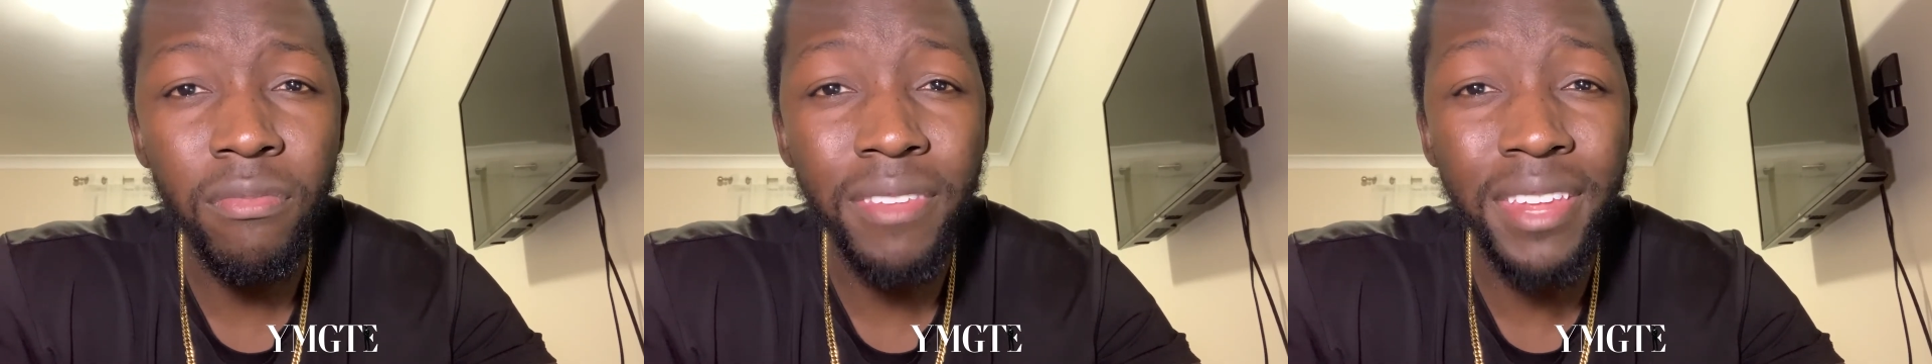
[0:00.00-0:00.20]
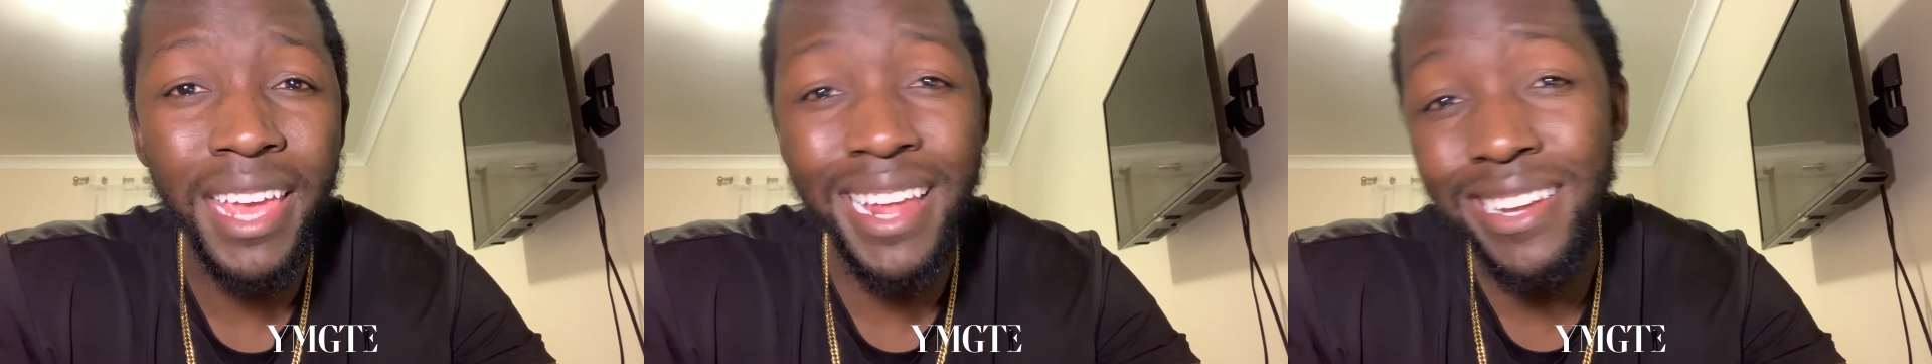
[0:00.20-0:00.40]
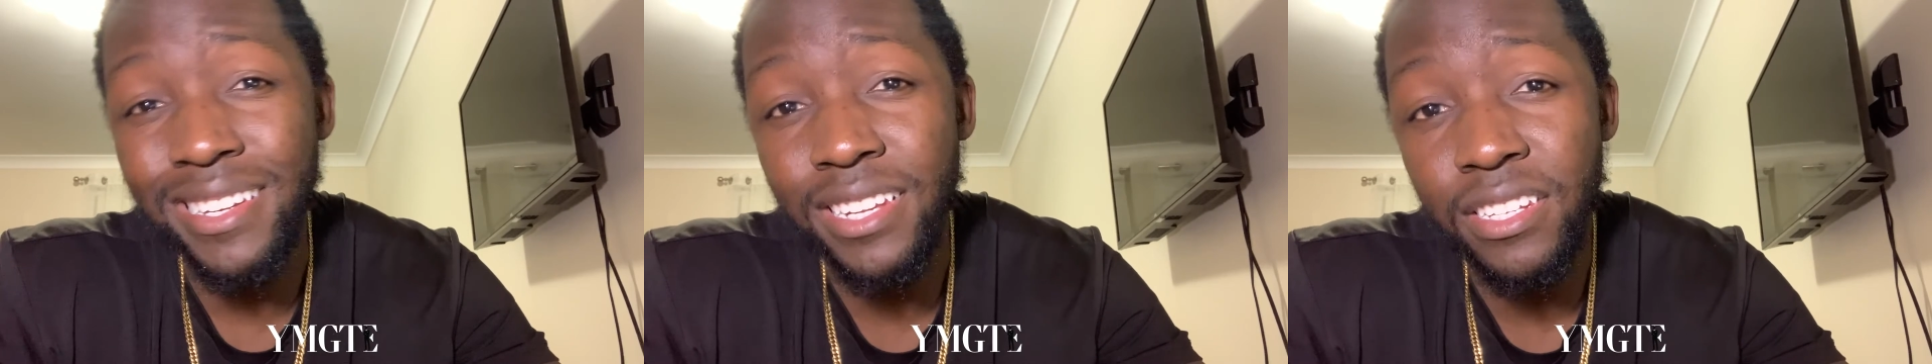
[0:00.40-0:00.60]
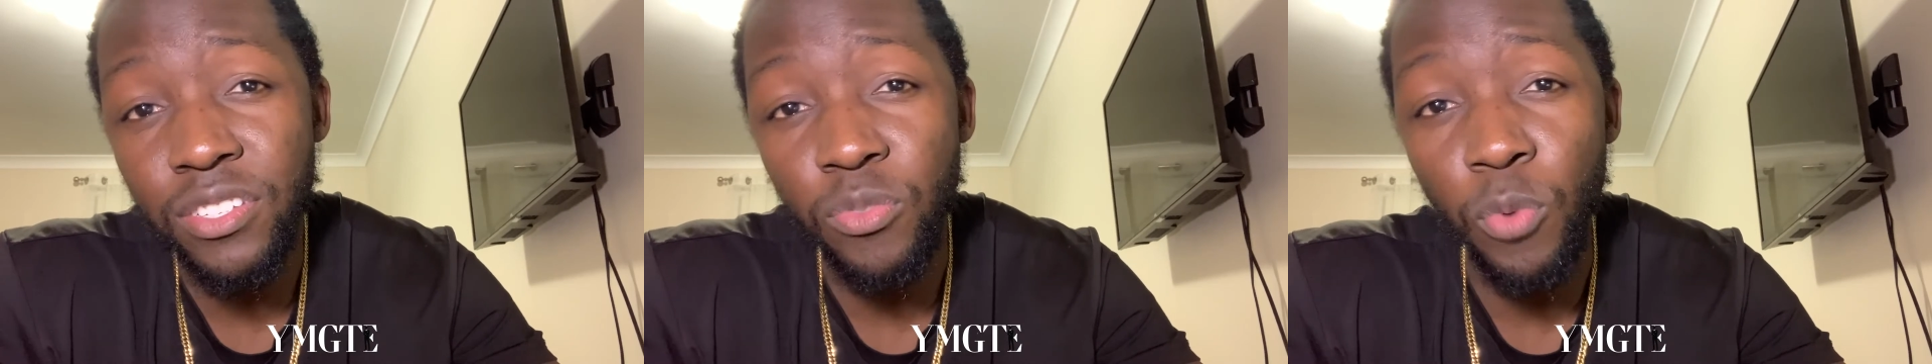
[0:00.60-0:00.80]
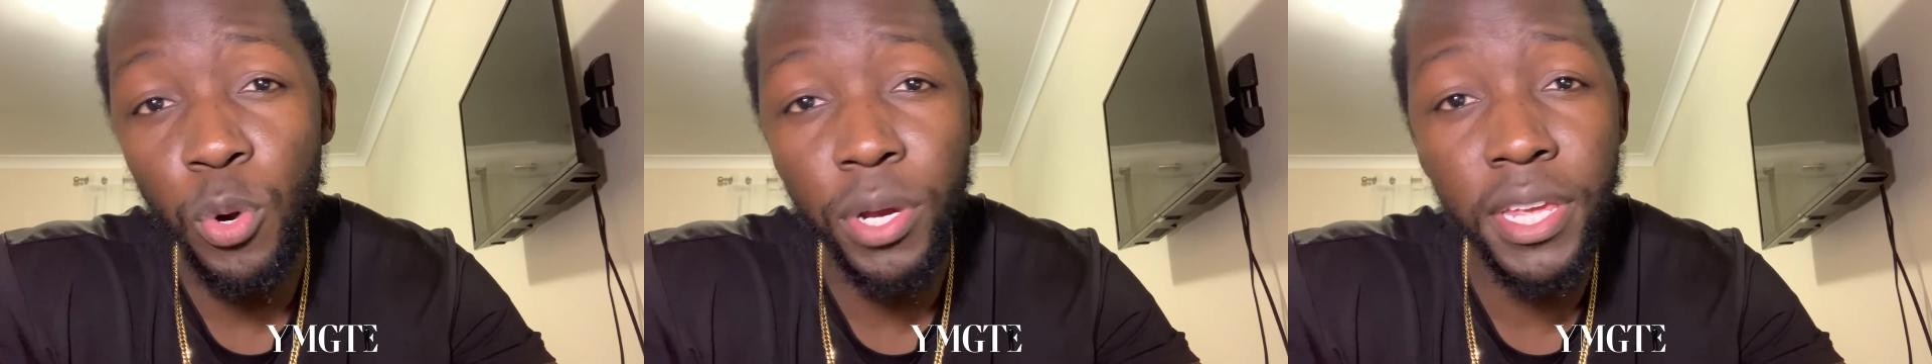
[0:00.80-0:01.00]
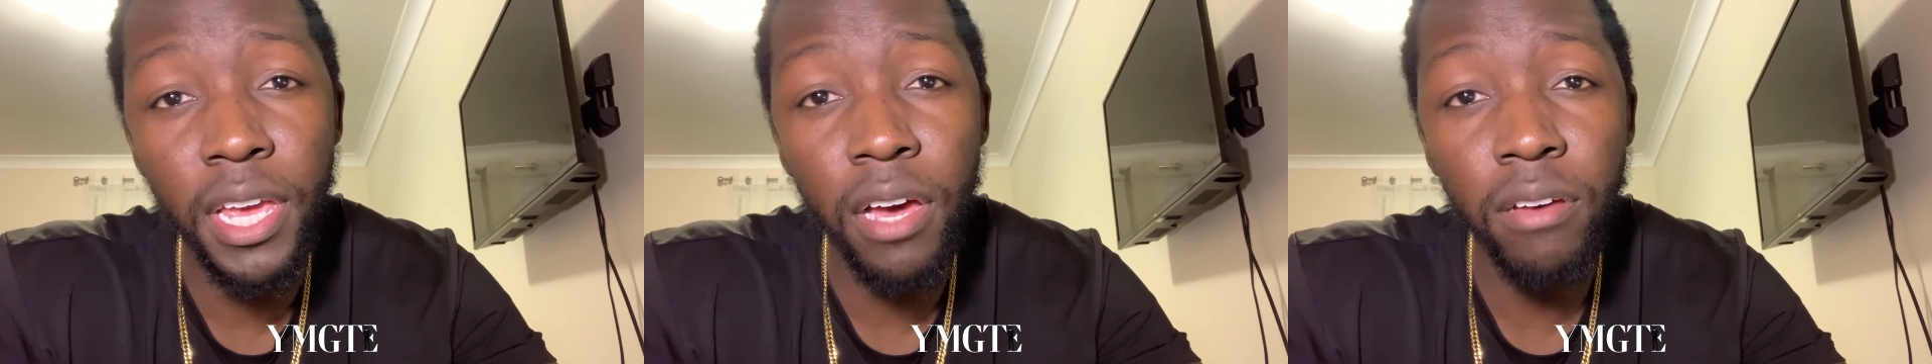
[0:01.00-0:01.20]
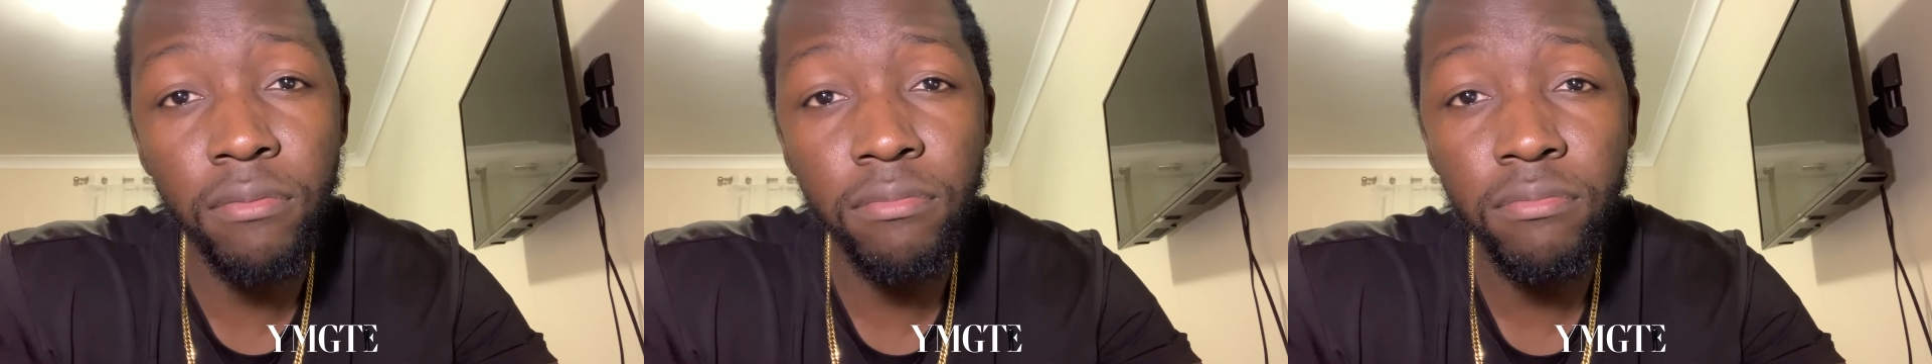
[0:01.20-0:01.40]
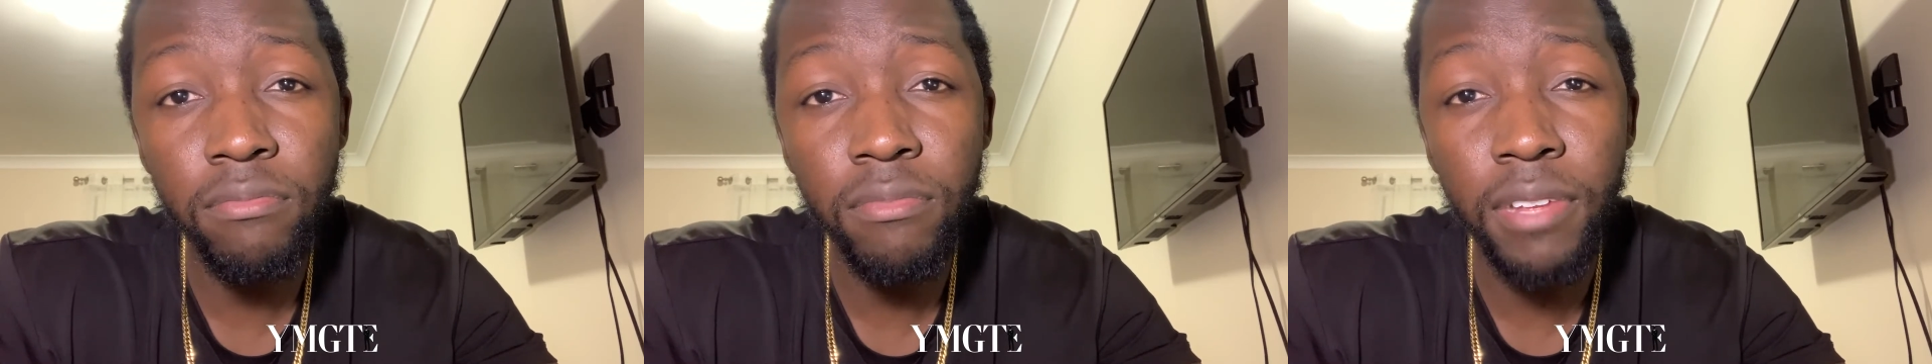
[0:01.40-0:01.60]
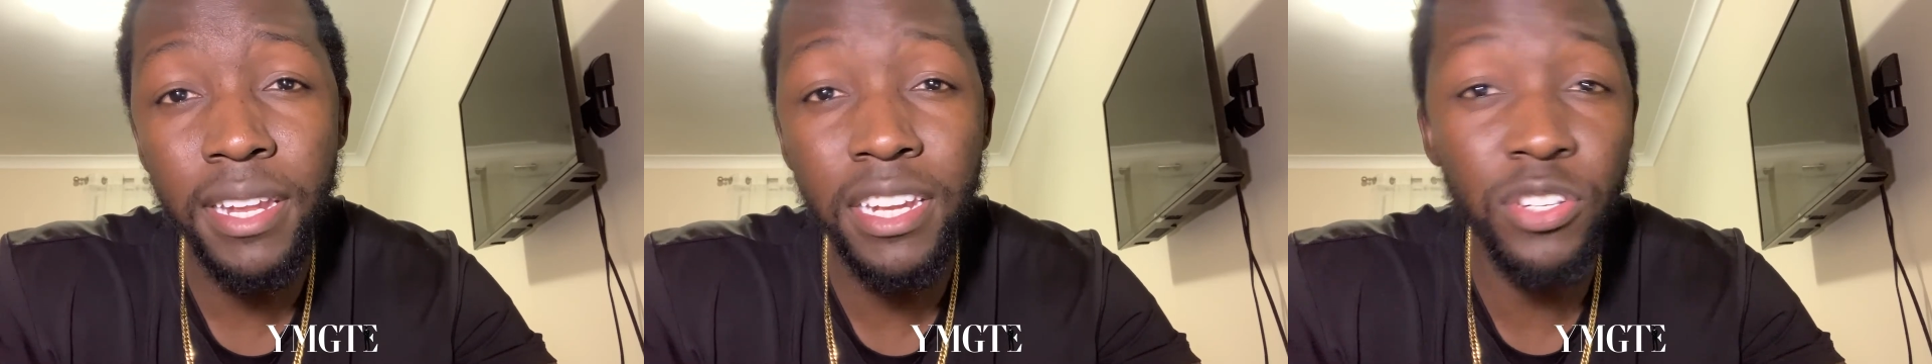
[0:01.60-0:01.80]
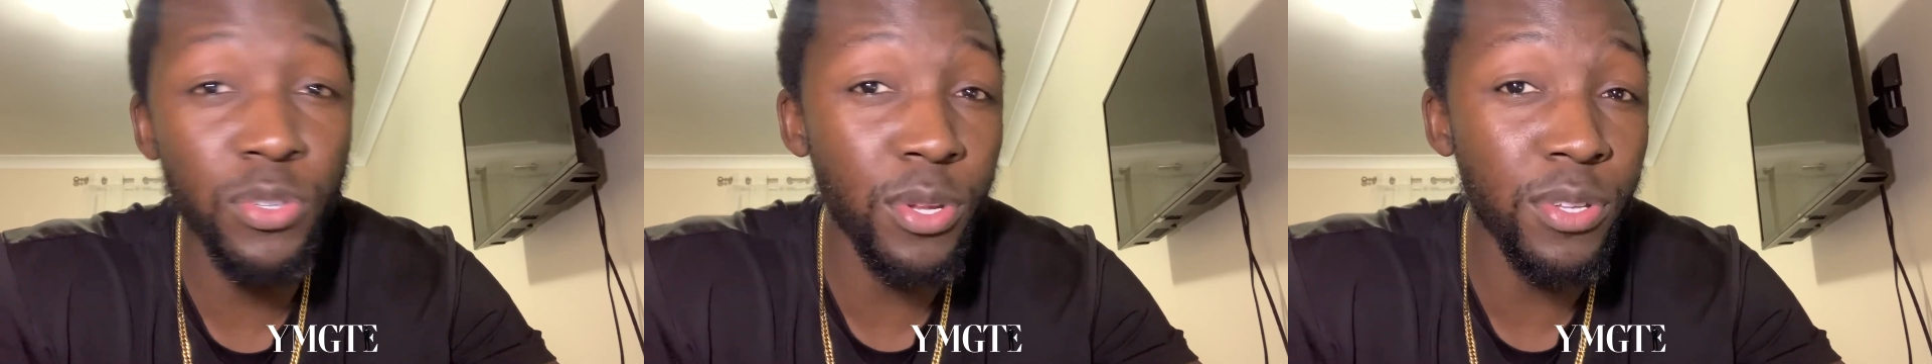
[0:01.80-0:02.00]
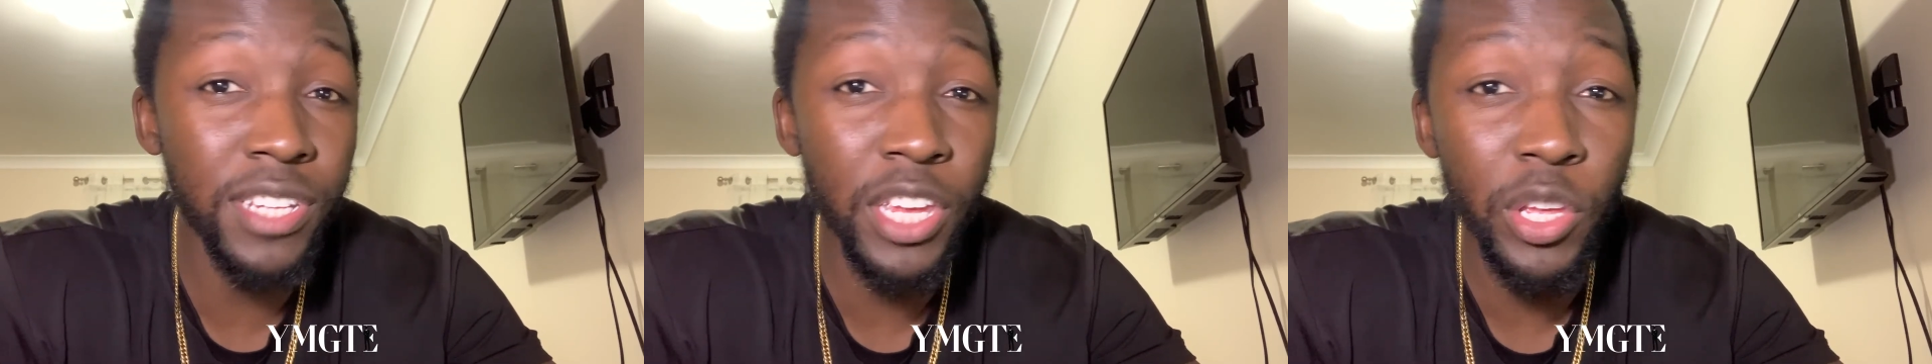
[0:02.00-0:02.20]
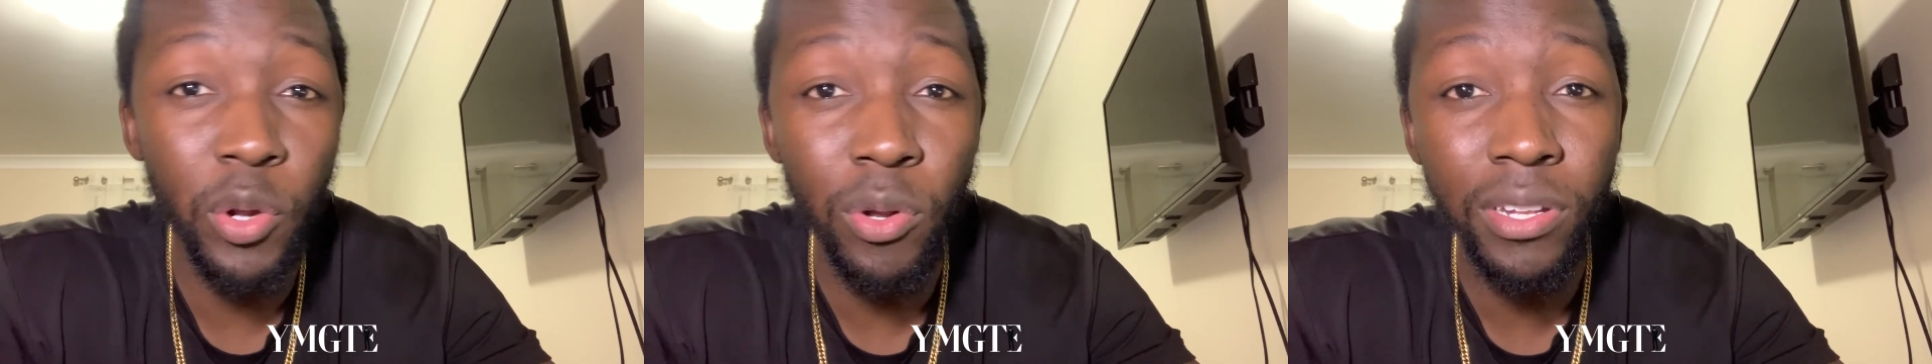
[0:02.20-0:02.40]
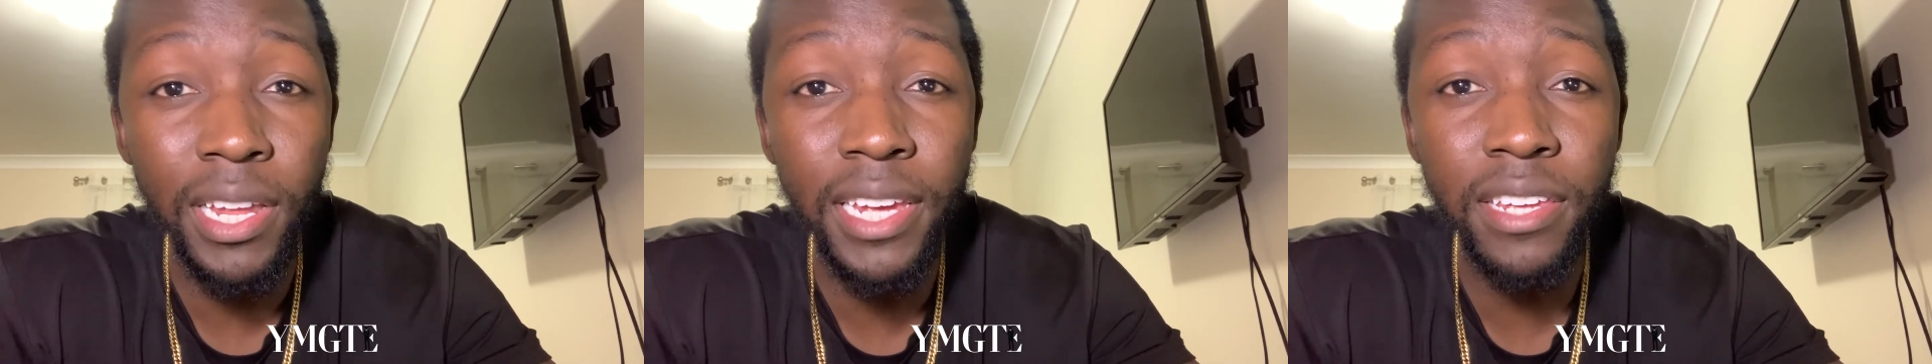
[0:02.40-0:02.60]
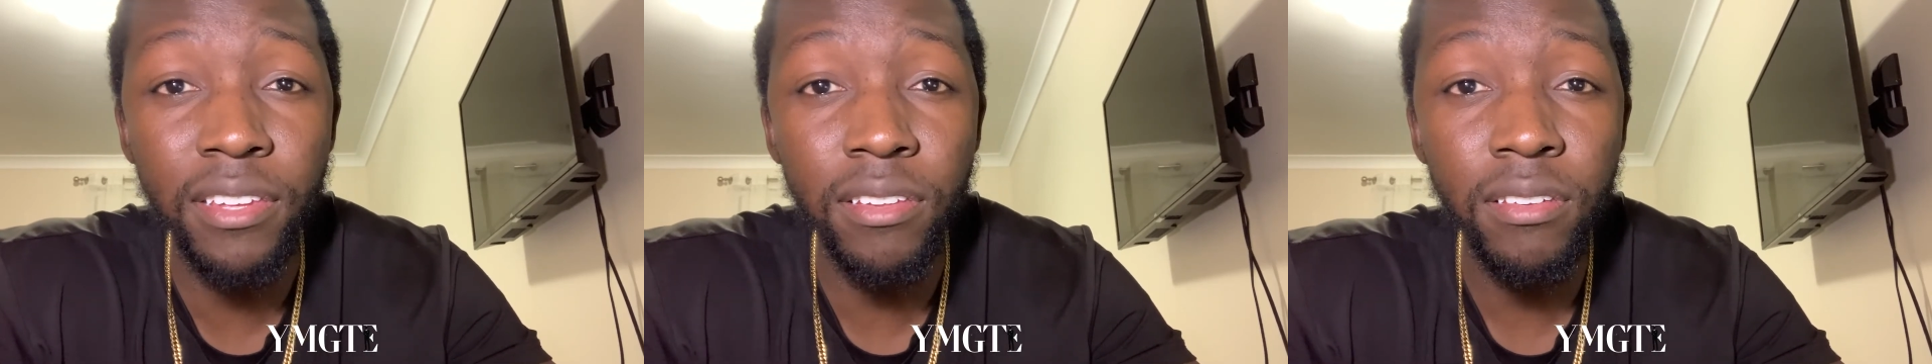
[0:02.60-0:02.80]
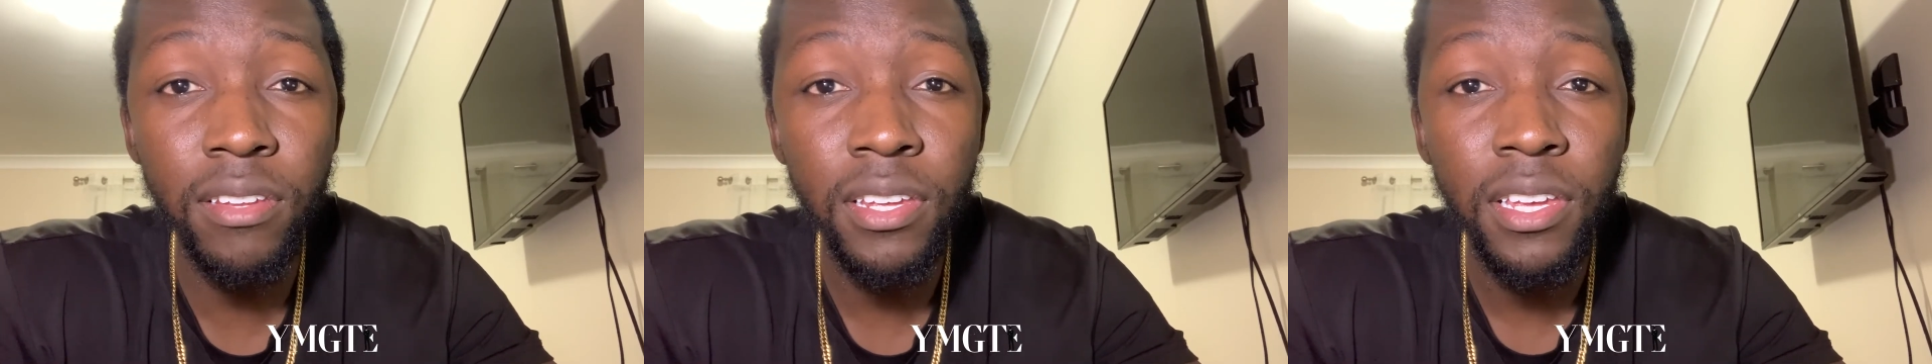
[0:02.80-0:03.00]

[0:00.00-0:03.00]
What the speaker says: and it doesn't work out, and it turns out you don't like it.